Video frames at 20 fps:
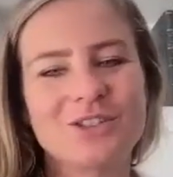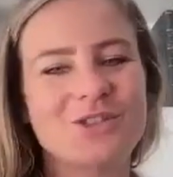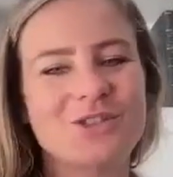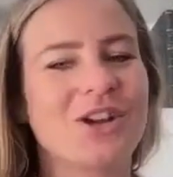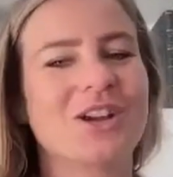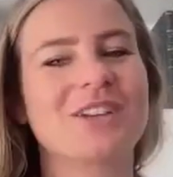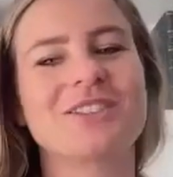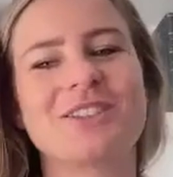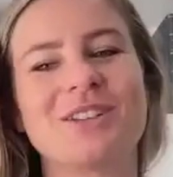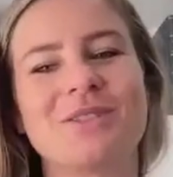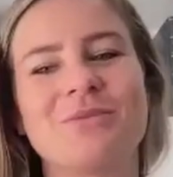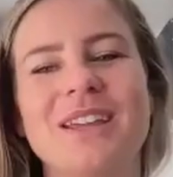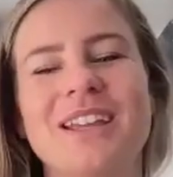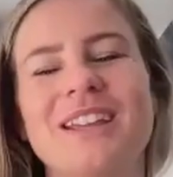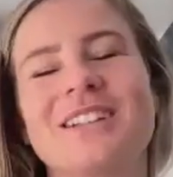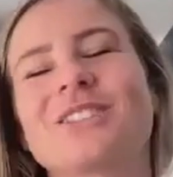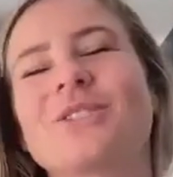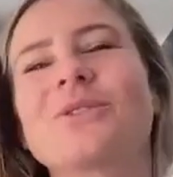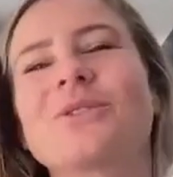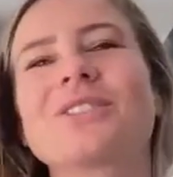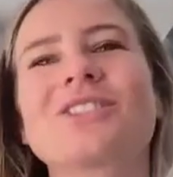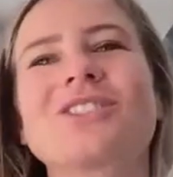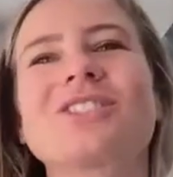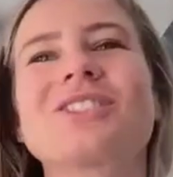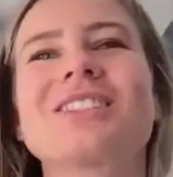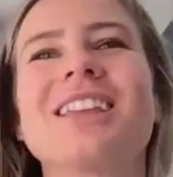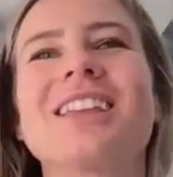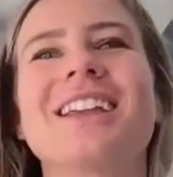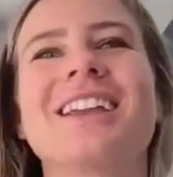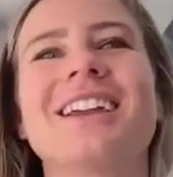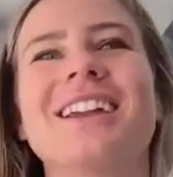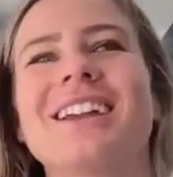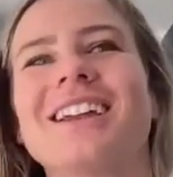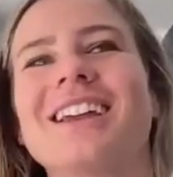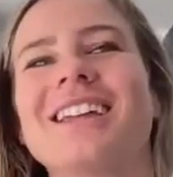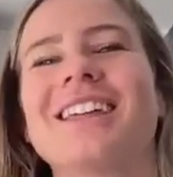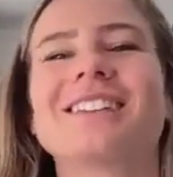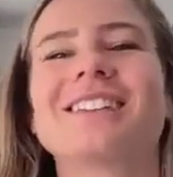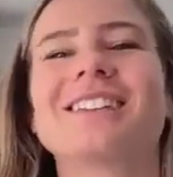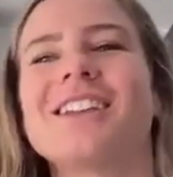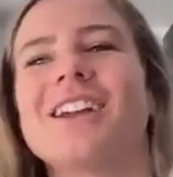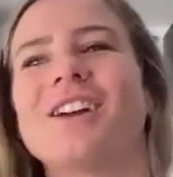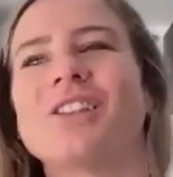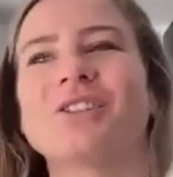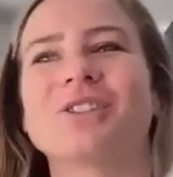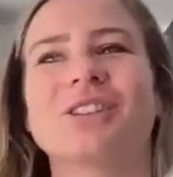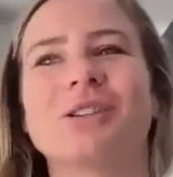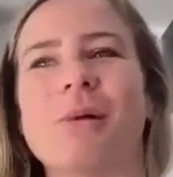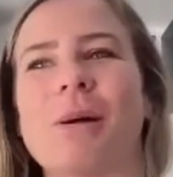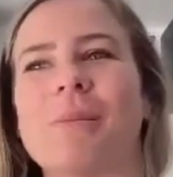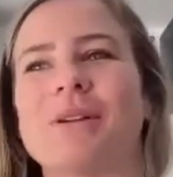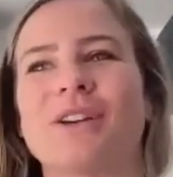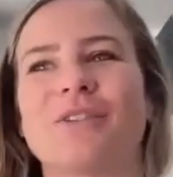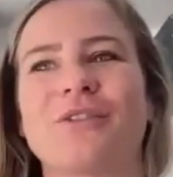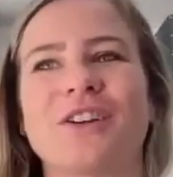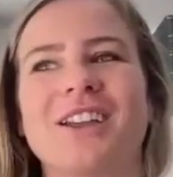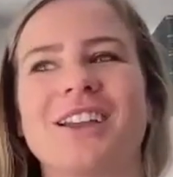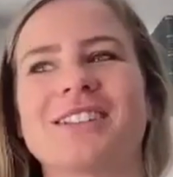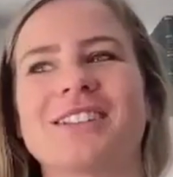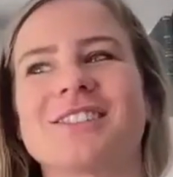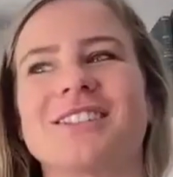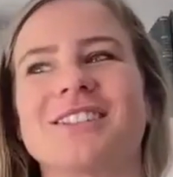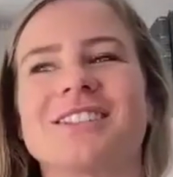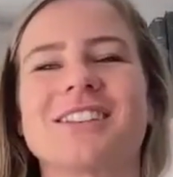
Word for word: trusted me. So it's just like, that's the other thing about being a freelancer.